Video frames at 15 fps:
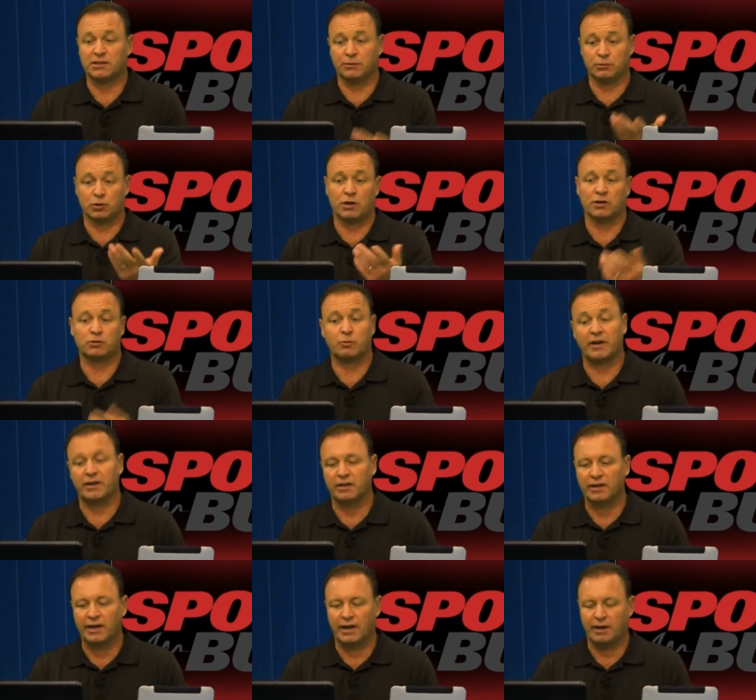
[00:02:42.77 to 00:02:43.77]
He was on his way to
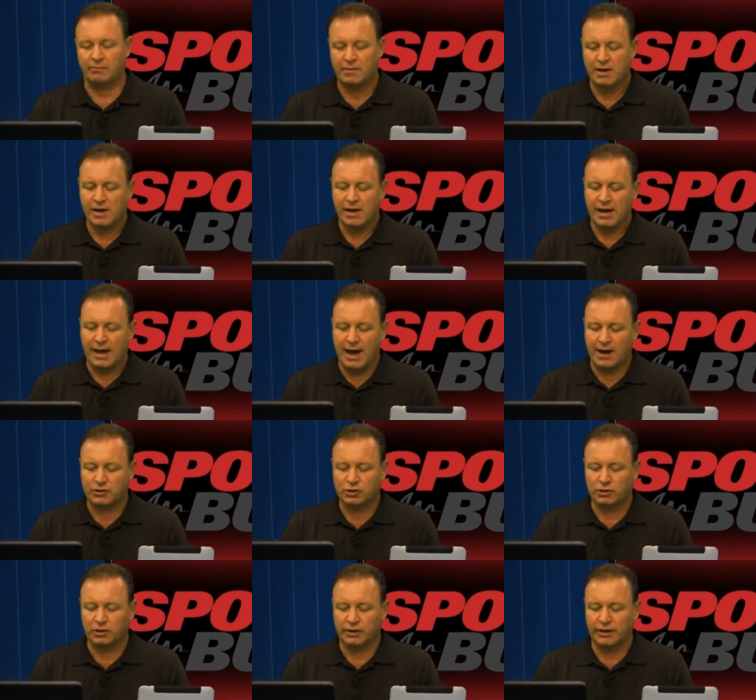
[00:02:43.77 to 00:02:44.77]
the game,
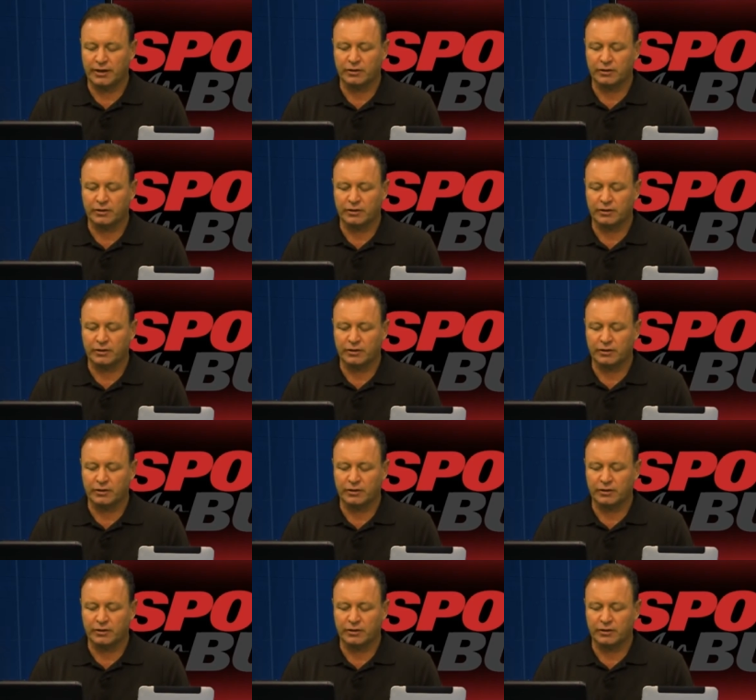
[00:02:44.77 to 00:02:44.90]
actually.